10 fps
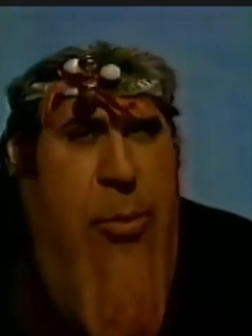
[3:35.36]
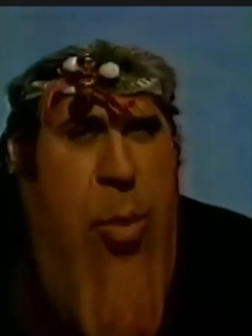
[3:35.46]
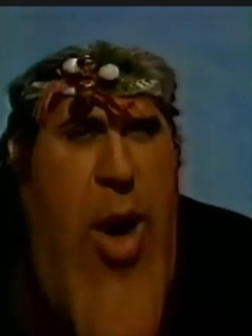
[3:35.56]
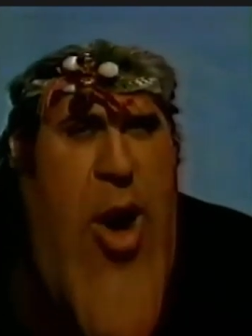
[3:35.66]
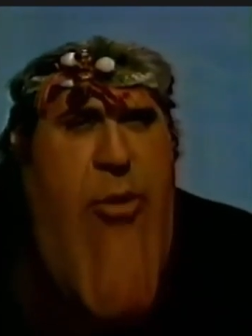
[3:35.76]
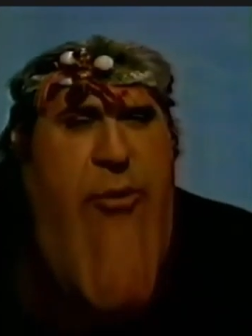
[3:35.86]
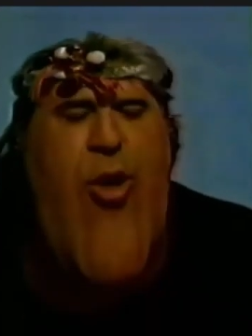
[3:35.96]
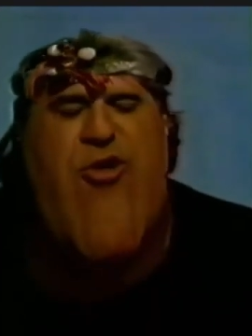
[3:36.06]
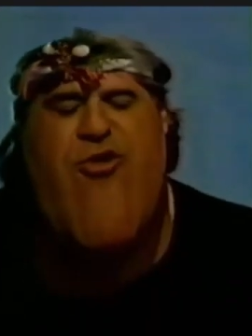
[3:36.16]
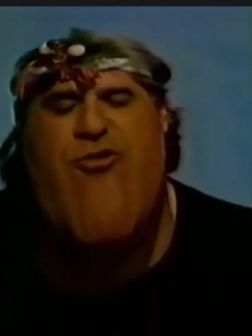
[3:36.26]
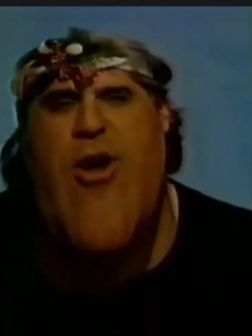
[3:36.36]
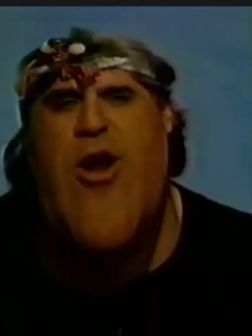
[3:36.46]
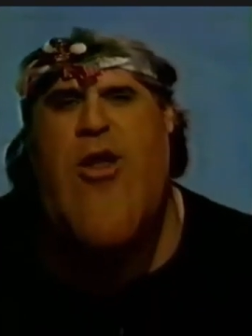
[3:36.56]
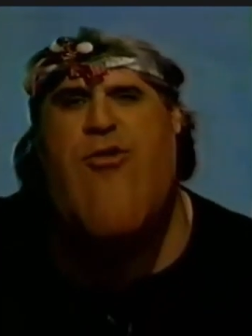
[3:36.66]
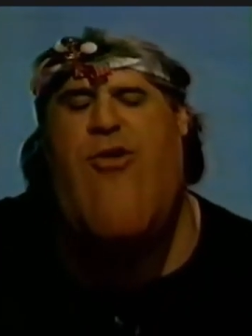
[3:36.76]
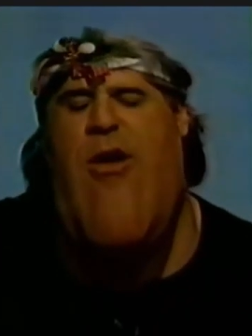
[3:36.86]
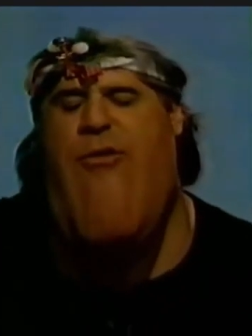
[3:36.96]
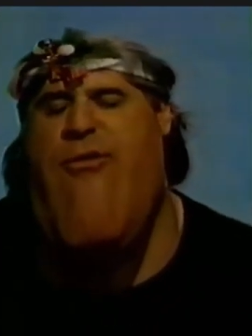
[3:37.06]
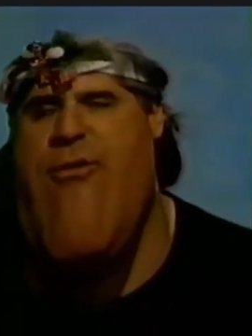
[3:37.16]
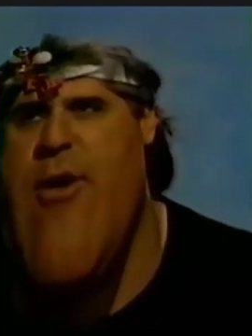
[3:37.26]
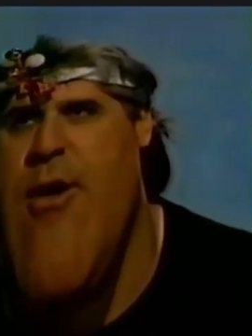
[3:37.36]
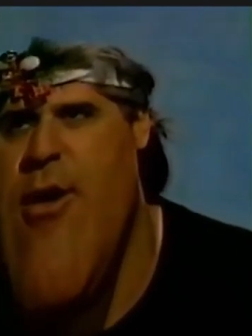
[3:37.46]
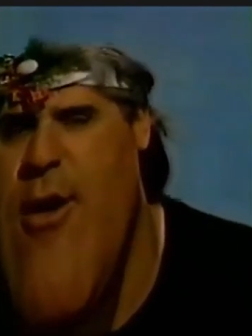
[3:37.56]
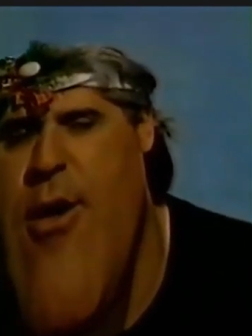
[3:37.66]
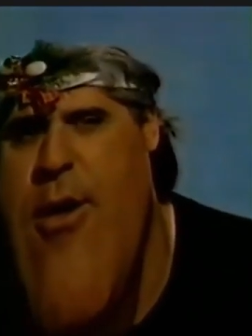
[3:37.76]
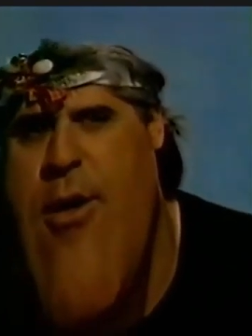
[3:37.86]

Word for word: Best way to avoid straining yourself?